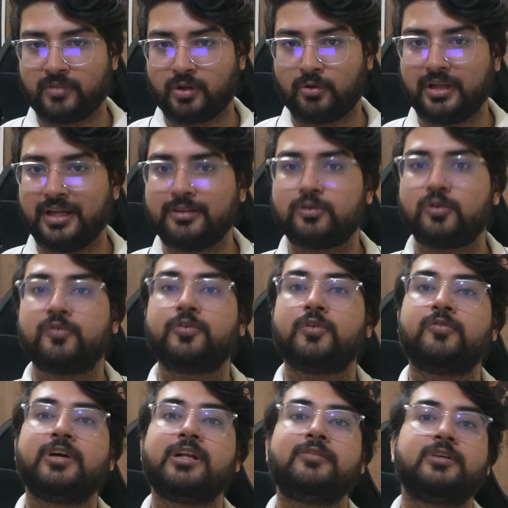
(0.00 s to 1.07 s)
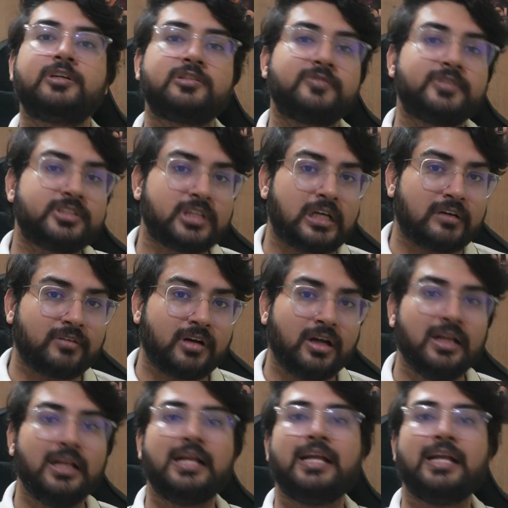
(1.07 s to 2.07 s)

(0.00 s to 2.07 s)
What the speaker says: Okay, so if you're well versed with Java,